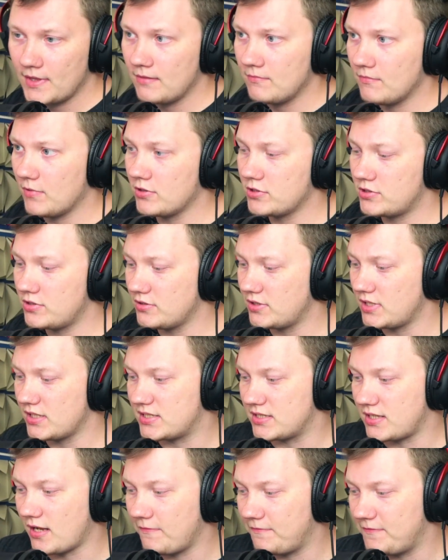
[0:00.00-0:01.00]
Most of the
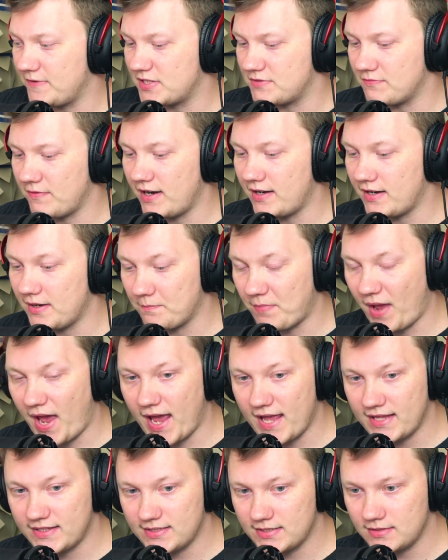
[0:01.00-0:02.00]
stuff is very
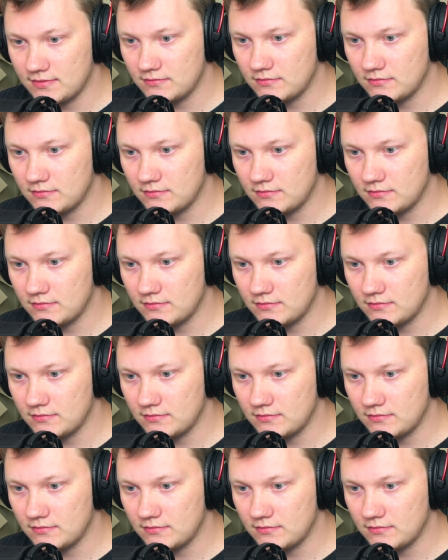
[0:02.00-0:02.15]
bad,